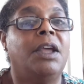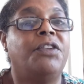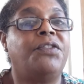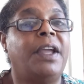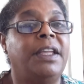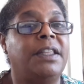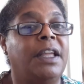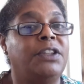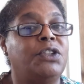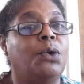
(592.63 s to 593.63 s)
Faith
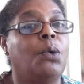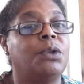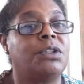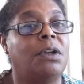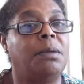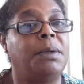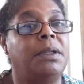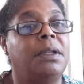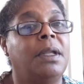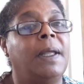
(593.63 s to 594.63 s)
has taught
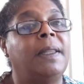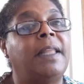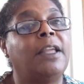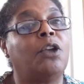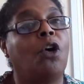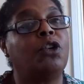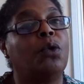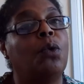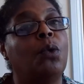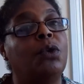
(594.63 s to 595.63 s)
Solomon that God
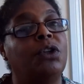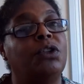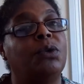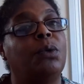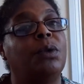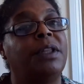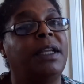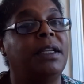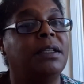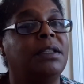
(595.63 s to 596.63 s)
orders all
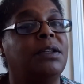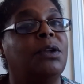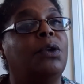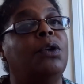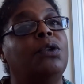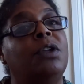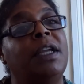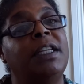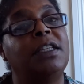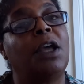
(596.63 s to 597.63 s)
things to
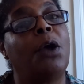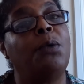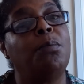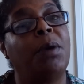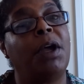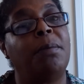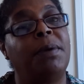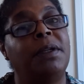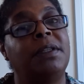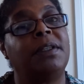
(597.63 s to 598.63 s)
his own
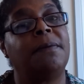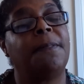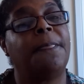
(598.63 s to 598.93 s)
purpose,